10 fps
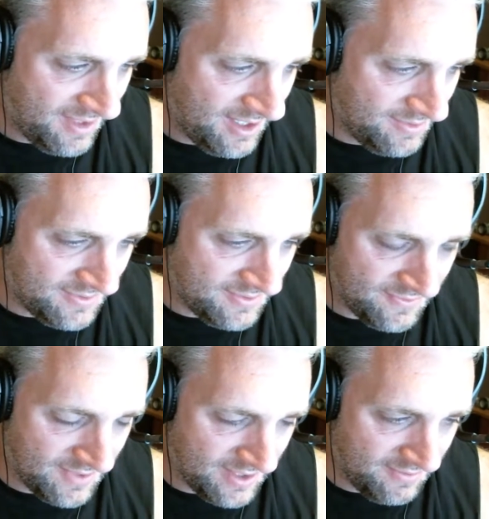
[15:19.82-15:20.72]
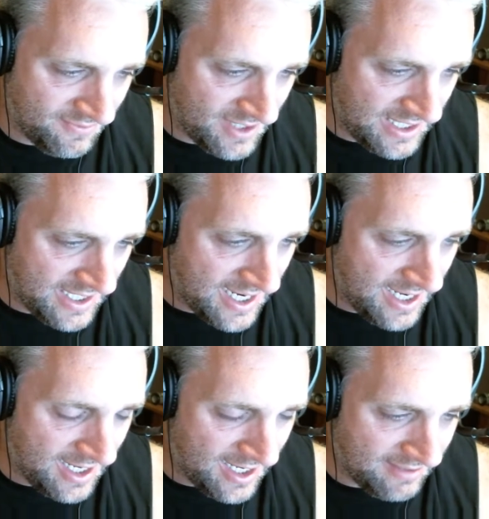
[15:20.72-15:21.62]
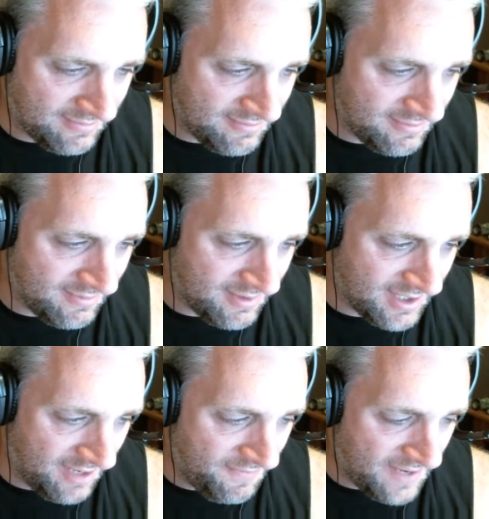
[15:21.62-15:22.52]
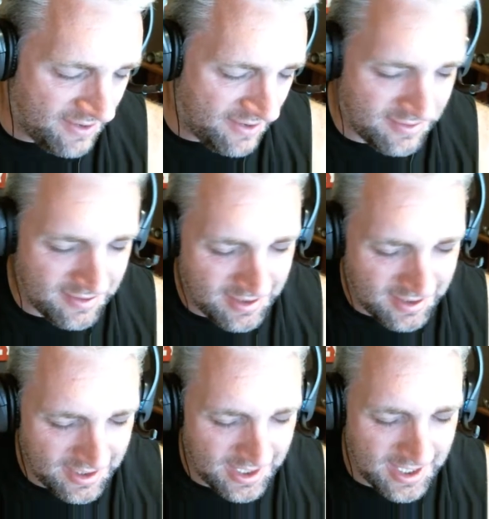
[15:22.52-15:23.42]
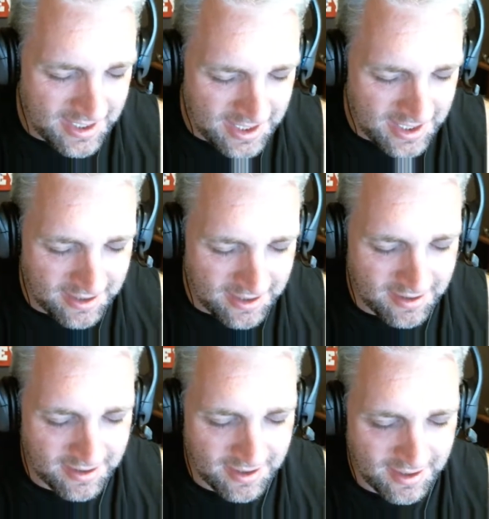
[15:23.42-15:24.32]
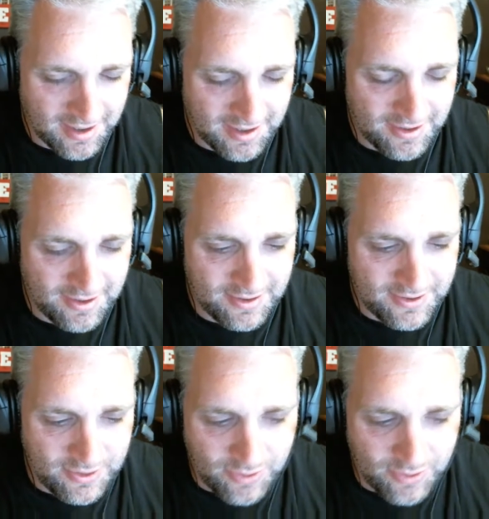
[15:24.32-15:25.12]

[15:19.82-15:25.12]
it was funny. I found the ending too